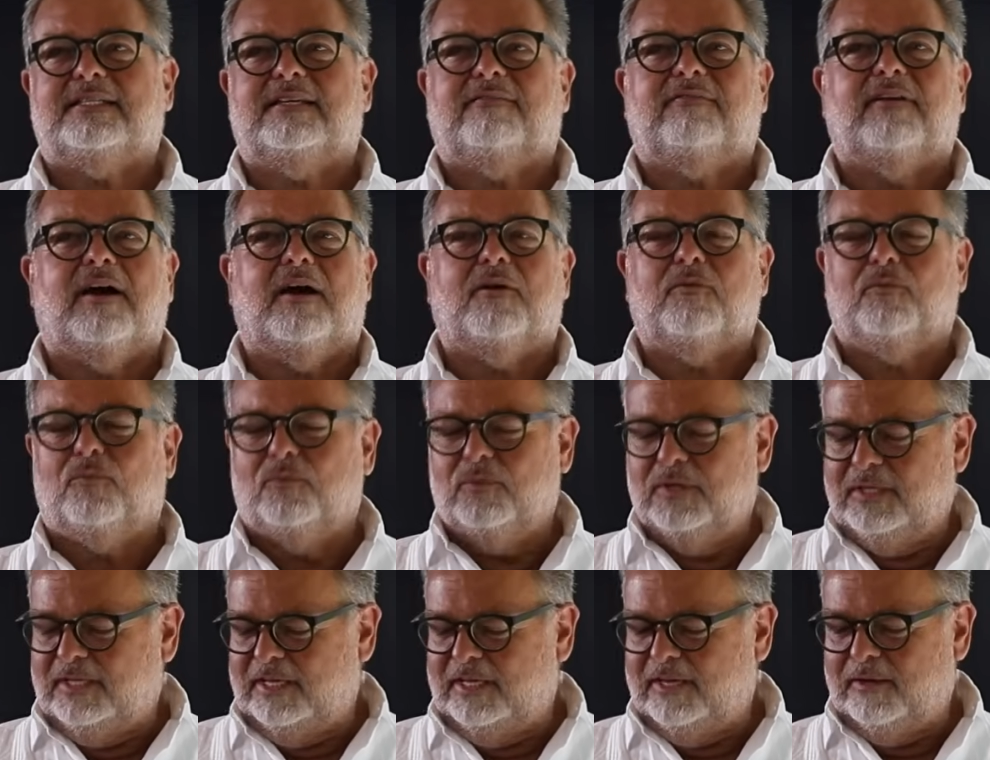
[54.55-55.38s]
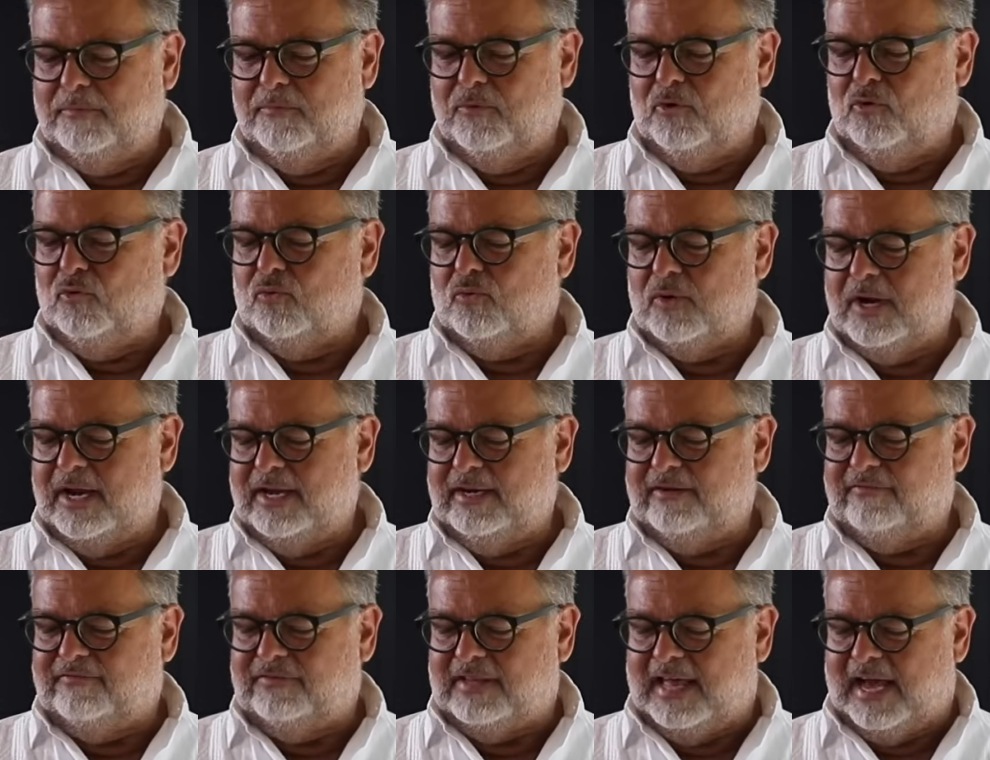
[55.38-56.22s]
They've got really a
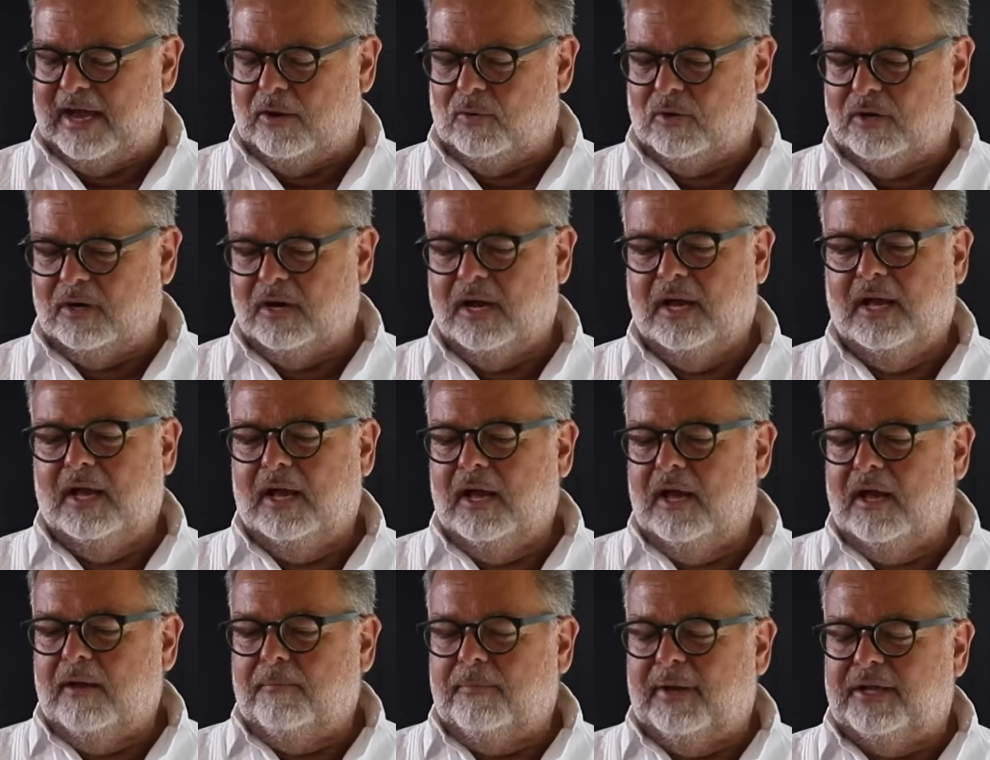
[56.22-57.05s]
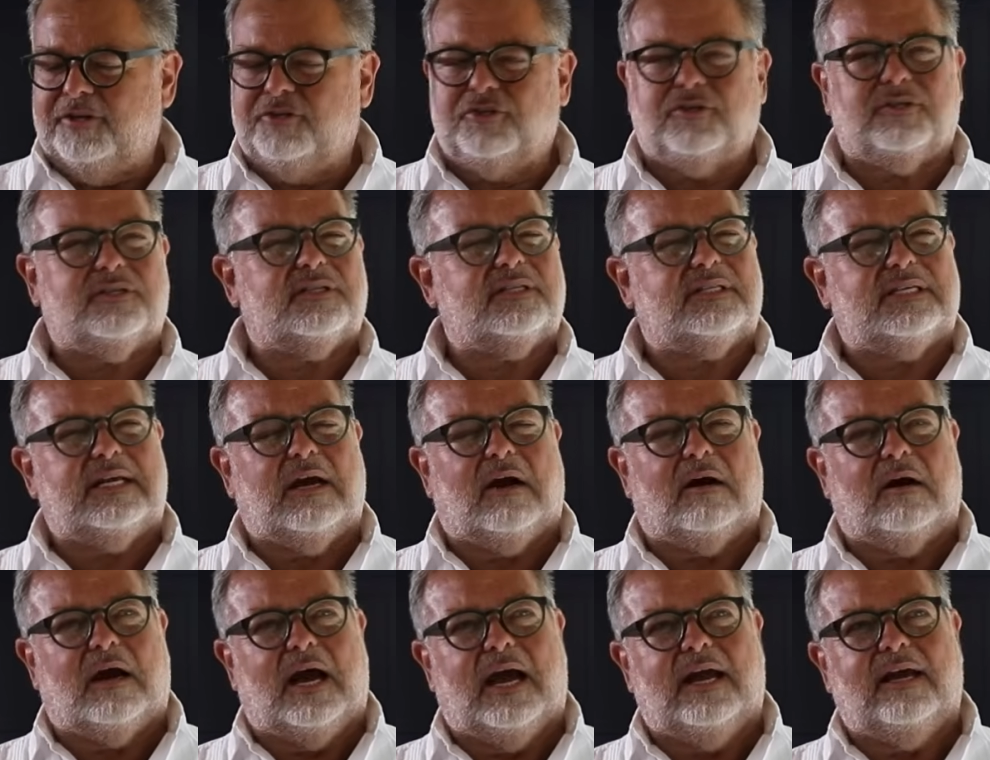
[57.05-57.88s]
great flower, but you'll see
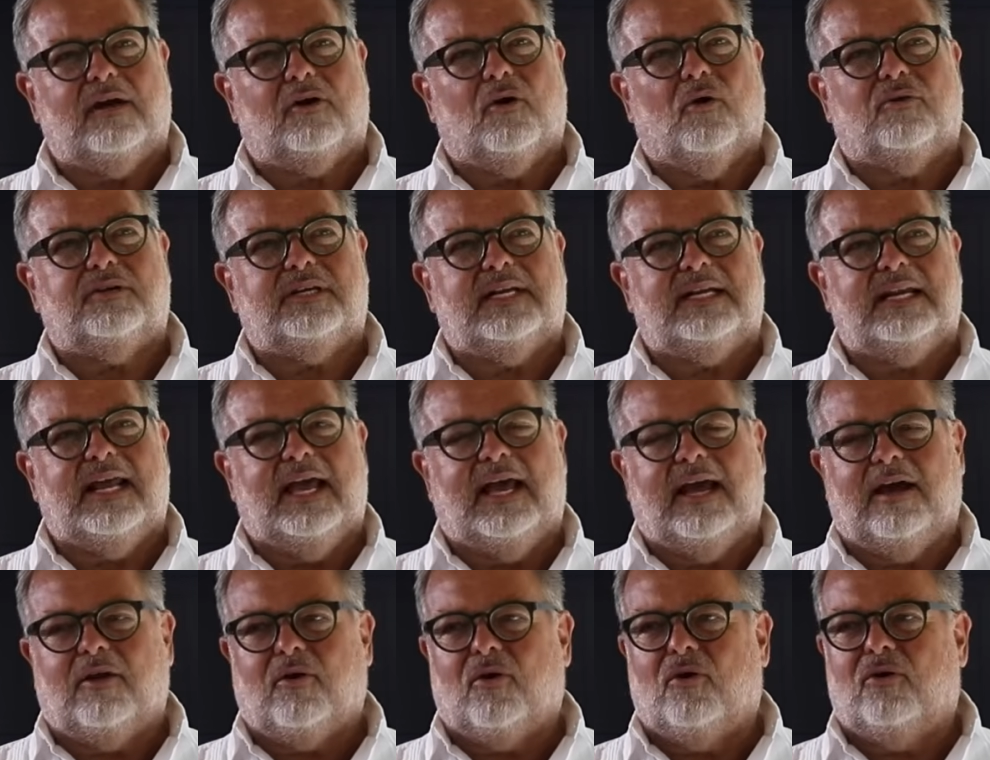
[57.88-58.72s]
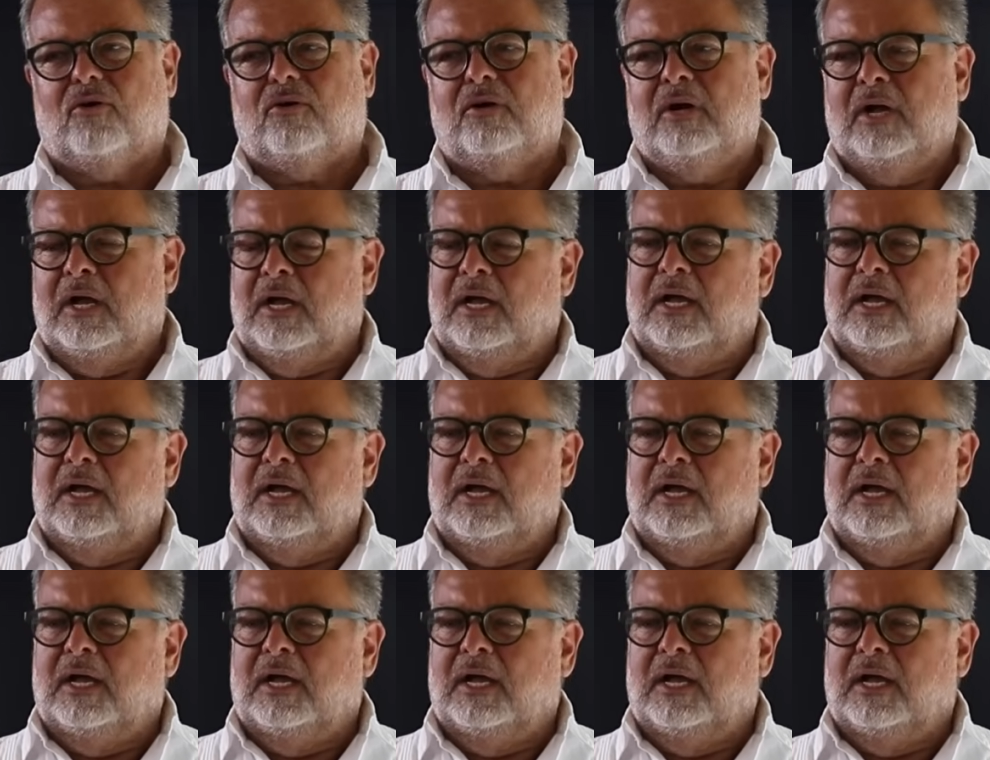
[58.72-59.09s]
our ayacote negro,